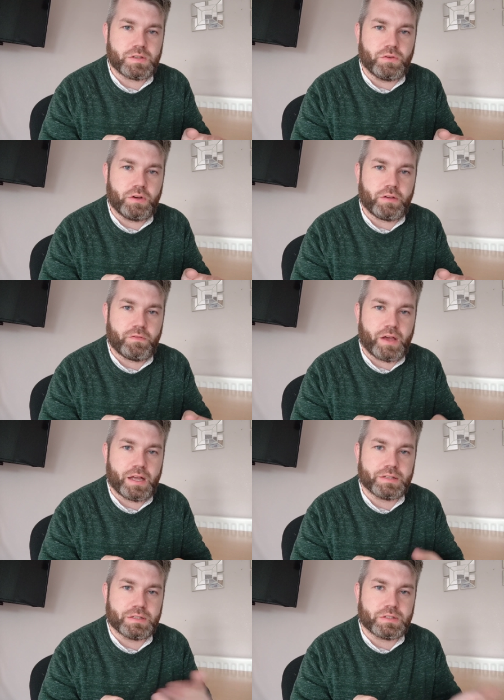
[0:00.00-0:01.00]
United
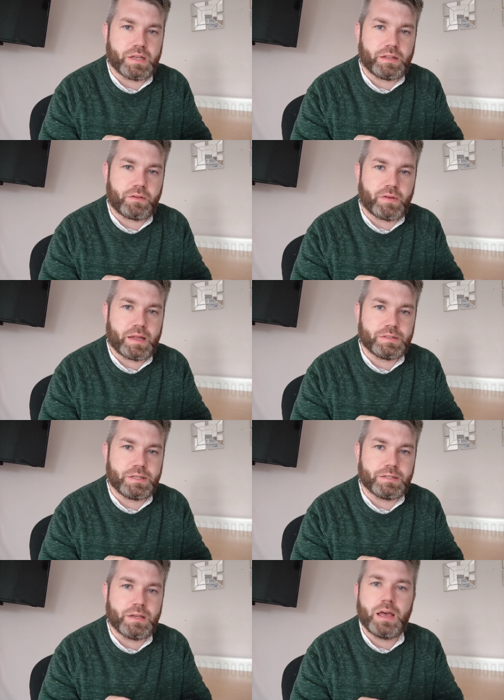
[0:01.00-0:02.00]
fans and Celtic fans
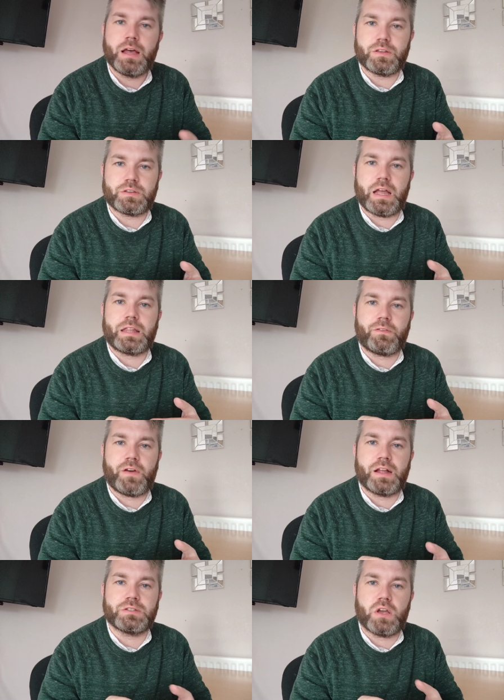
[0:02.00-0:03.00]
is the Celtic
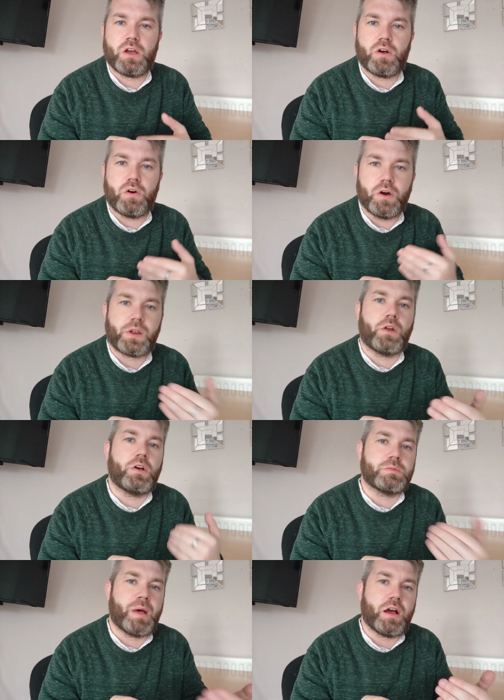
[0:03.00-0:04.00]
fans
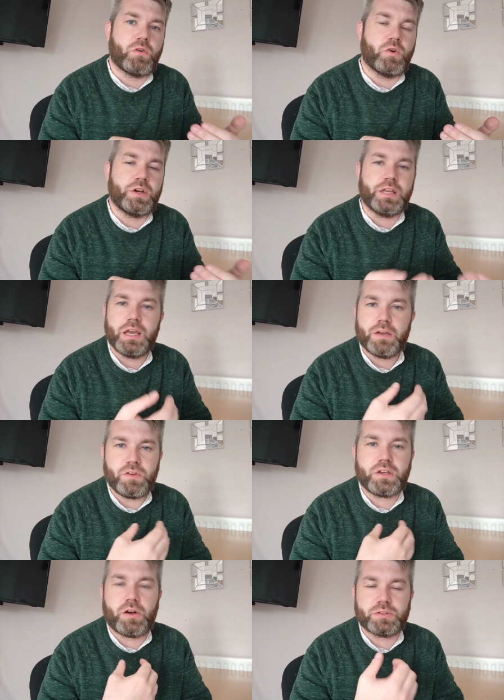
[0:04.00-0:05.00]
idolise Matt O'Riley. If
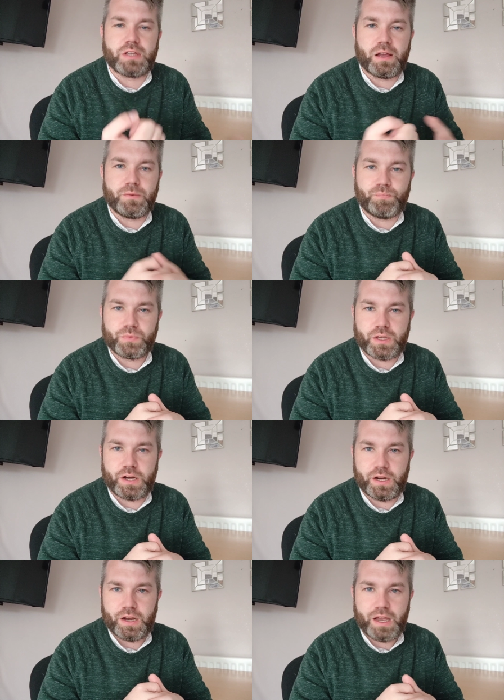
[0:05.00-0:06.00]
he goes down
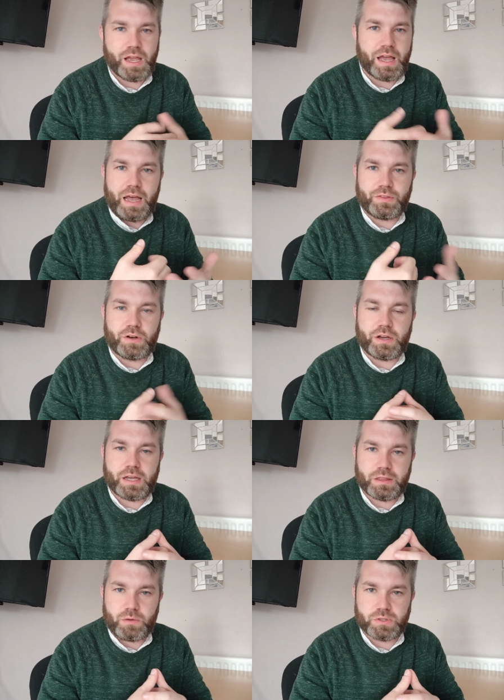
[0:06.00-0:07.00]
there and they're not
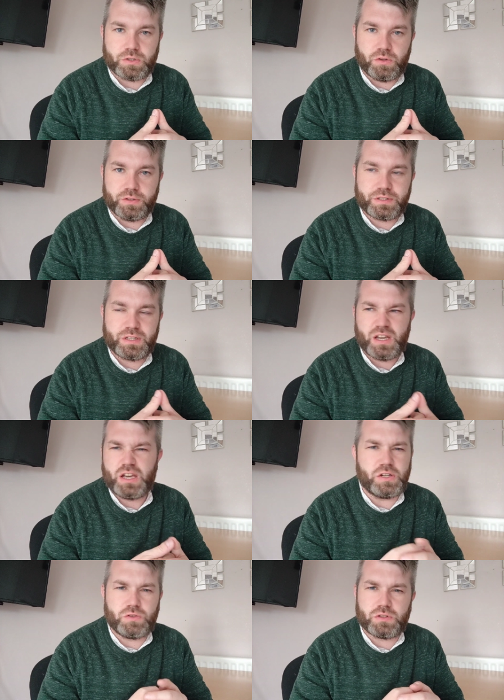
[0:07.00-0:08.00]
getting the results,
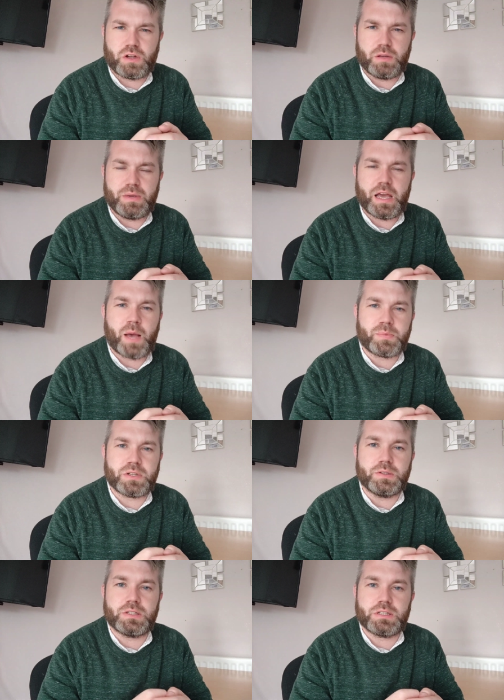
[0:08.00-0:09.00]
it's just going to be
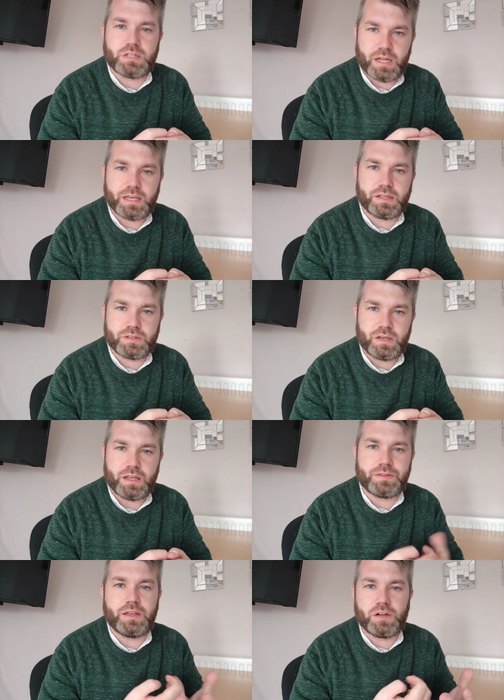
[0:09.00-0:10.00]
absolutely slated.
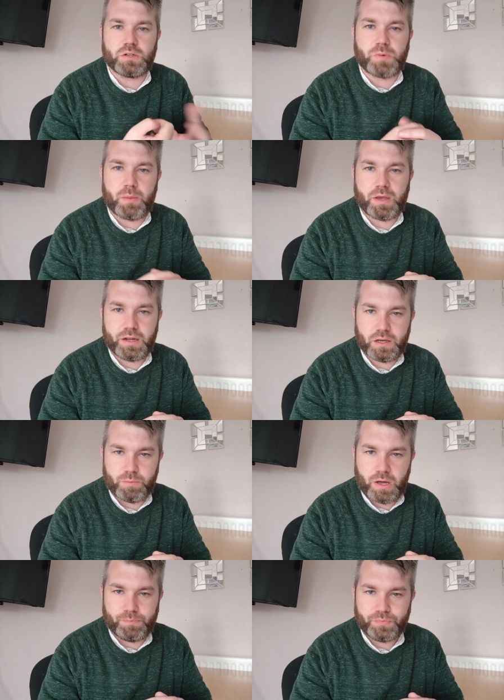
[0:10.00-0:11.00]
It's English Premier League,
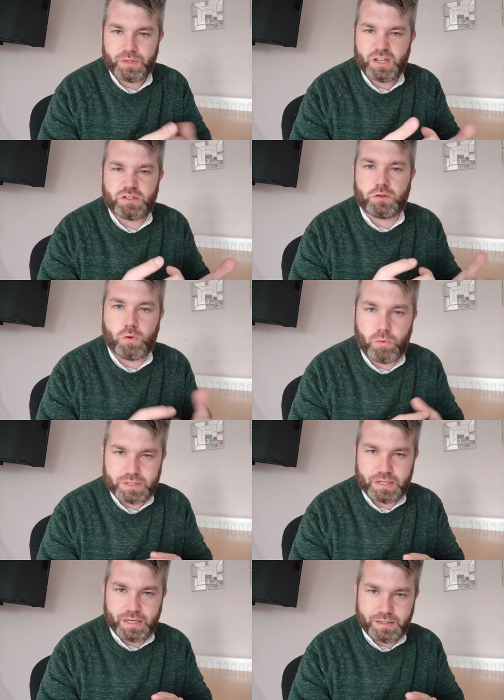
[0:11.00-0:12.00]
come on. It's a
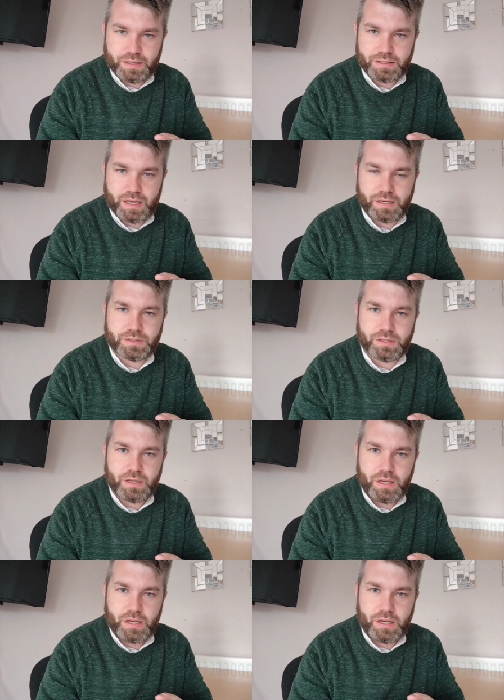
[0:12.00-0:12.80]
tourist league these days.